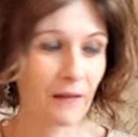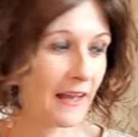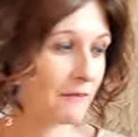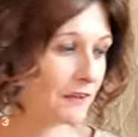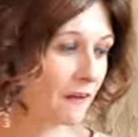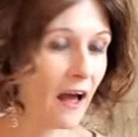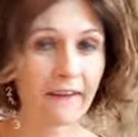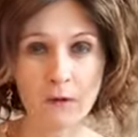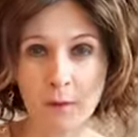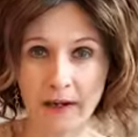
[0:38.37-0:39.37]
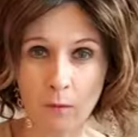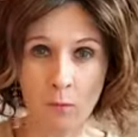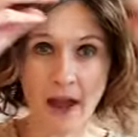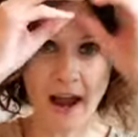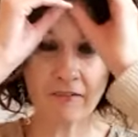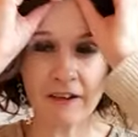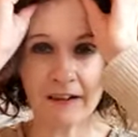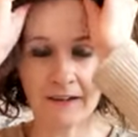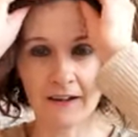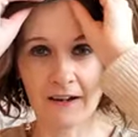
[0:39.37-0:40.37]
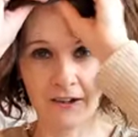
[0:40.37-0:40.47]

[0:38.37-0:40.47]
And if you like the wig I'm wearing,